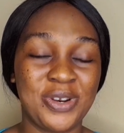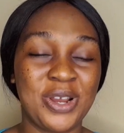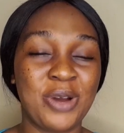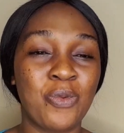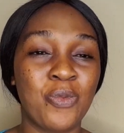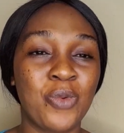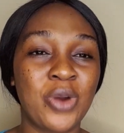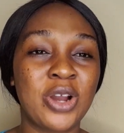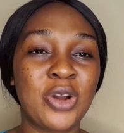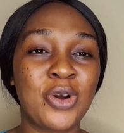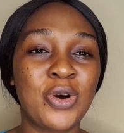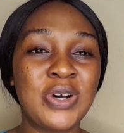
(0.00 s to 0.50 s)
Now,
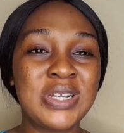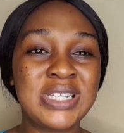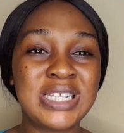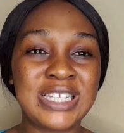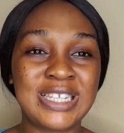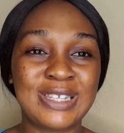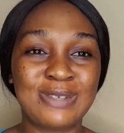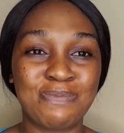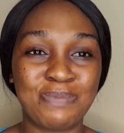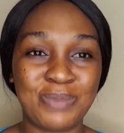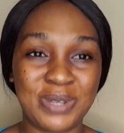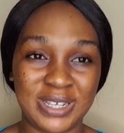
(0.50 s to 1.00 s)
when God
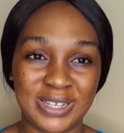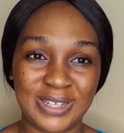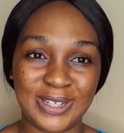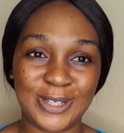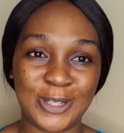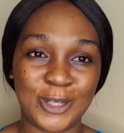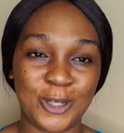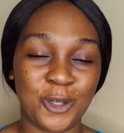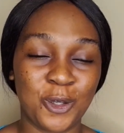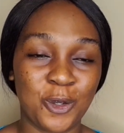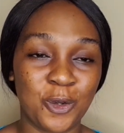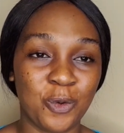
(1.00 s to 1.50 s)
speaks
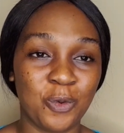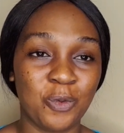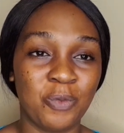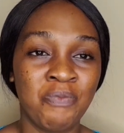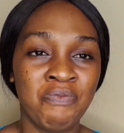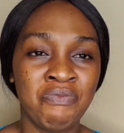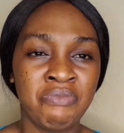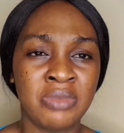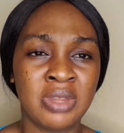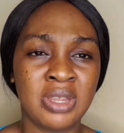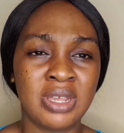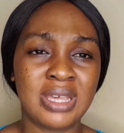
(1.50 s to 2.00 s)
to you,
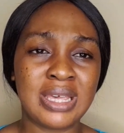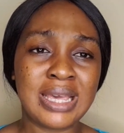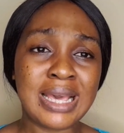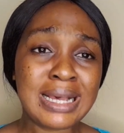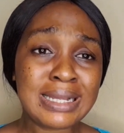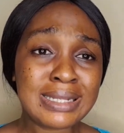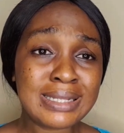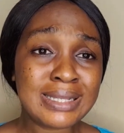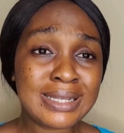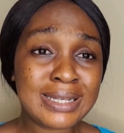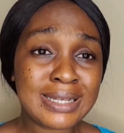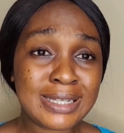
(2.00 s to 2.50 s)

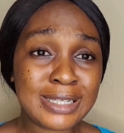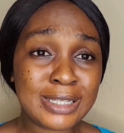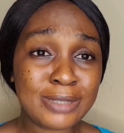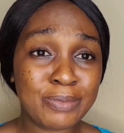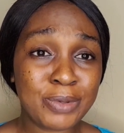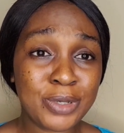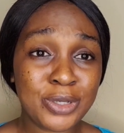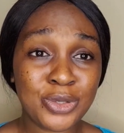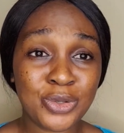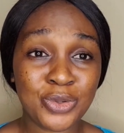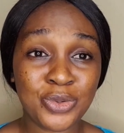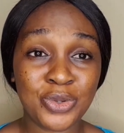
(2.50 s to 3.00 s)
yes, he can
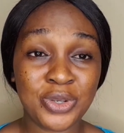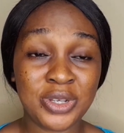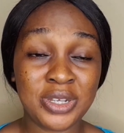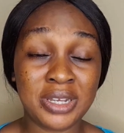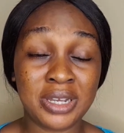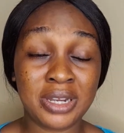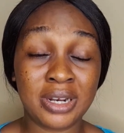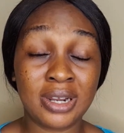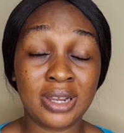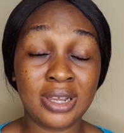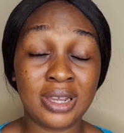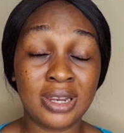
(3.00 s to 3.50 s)
speak to you in
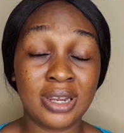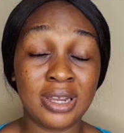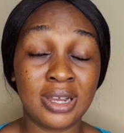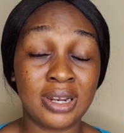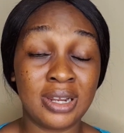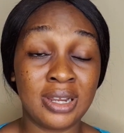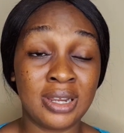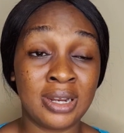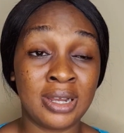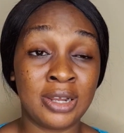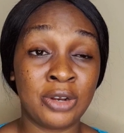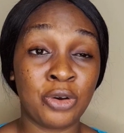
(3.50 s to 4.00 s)
an, in, a,
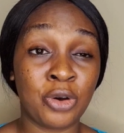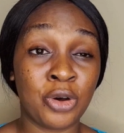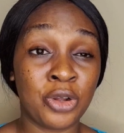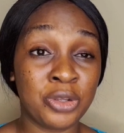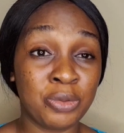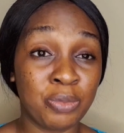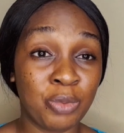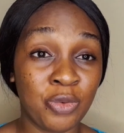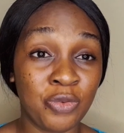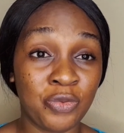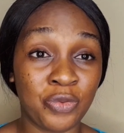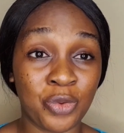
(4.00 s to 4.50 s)
in an
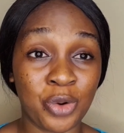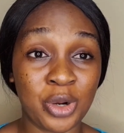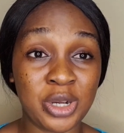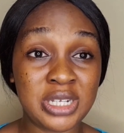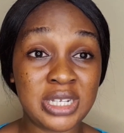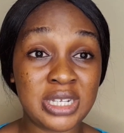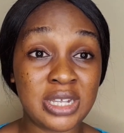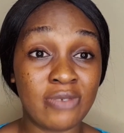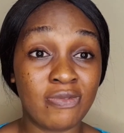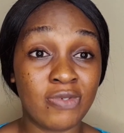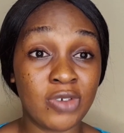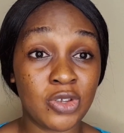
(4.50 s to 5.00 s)
audible
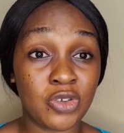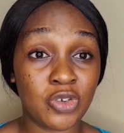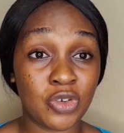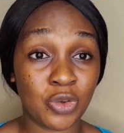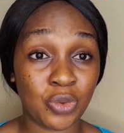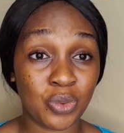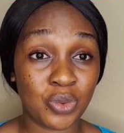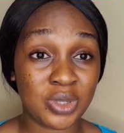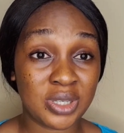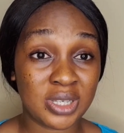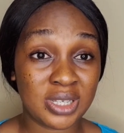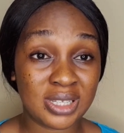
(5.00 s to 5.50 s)
voice if he
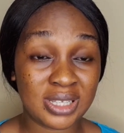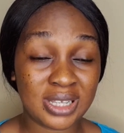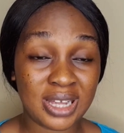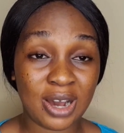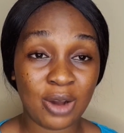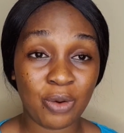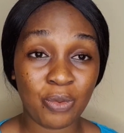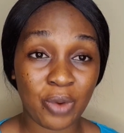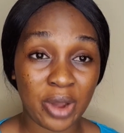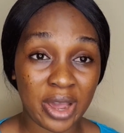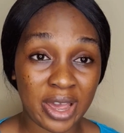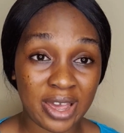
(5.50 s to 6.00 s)
chooses
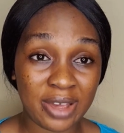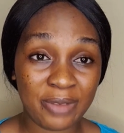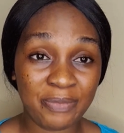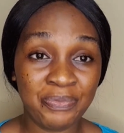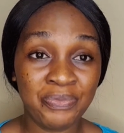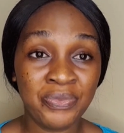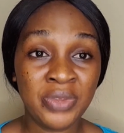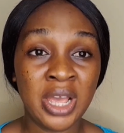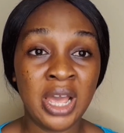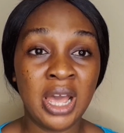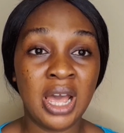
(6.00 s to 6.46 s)
that way.